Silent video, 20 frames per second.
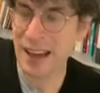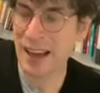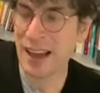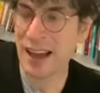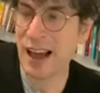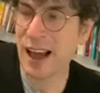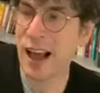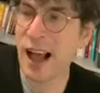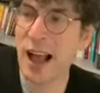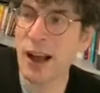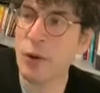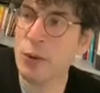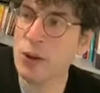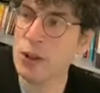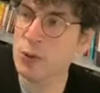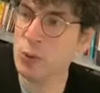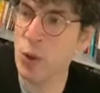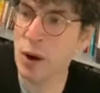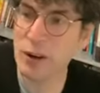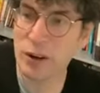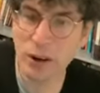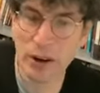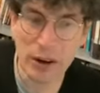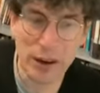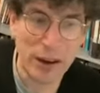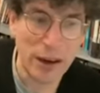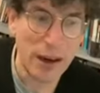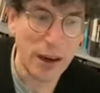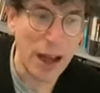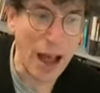I, I always
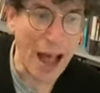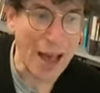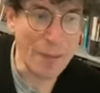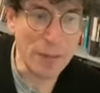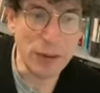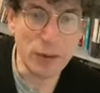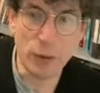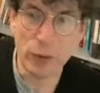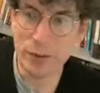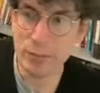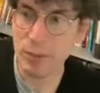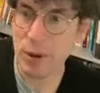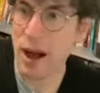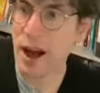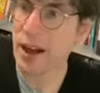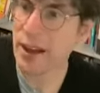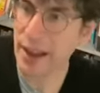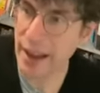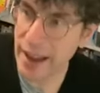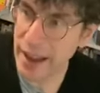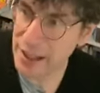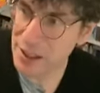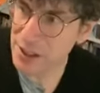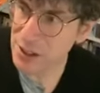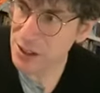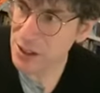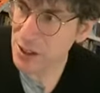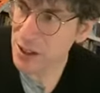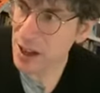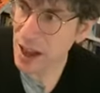wonder, I've been doing
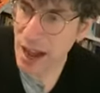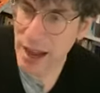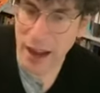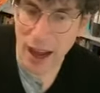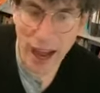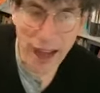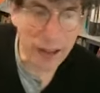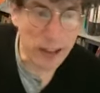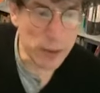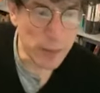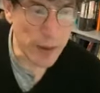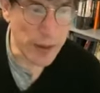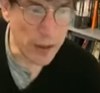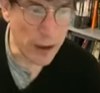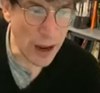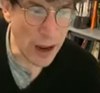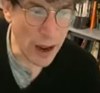podcasts, I, I spend,